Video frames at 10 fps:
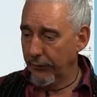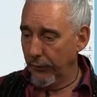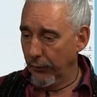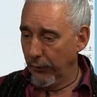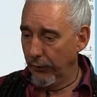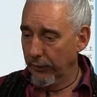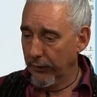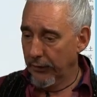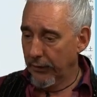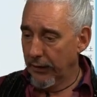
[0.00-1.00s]
to
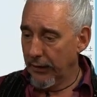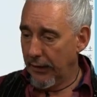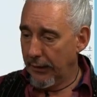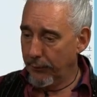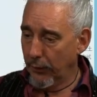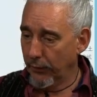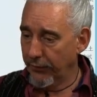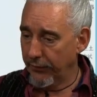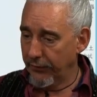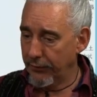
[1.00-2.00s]

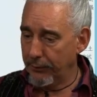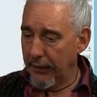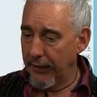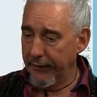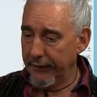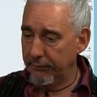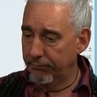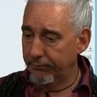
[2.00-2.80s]
pause the display,